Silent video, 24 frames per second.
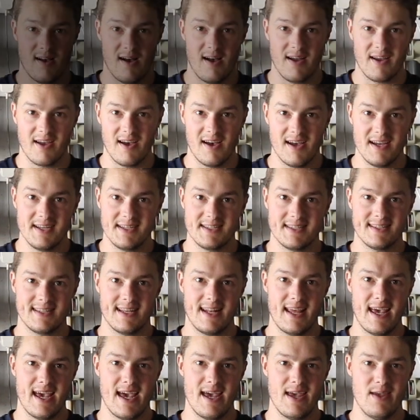Hi guys,
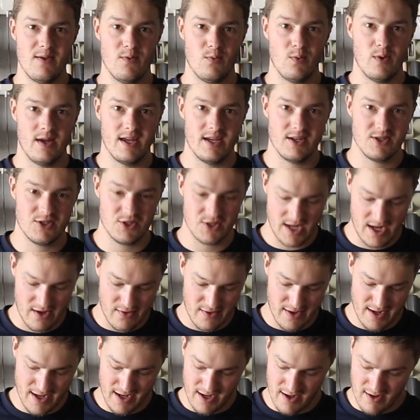today we're
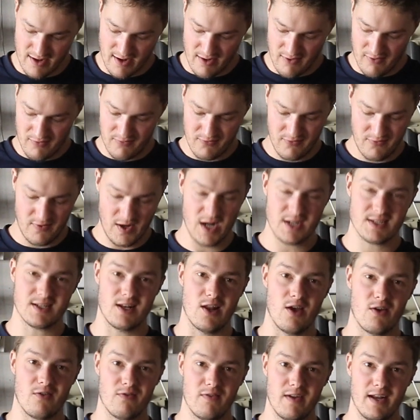sharing a first
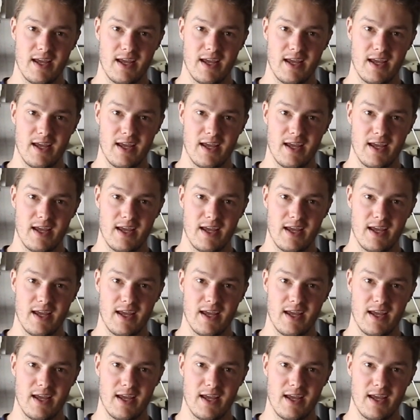look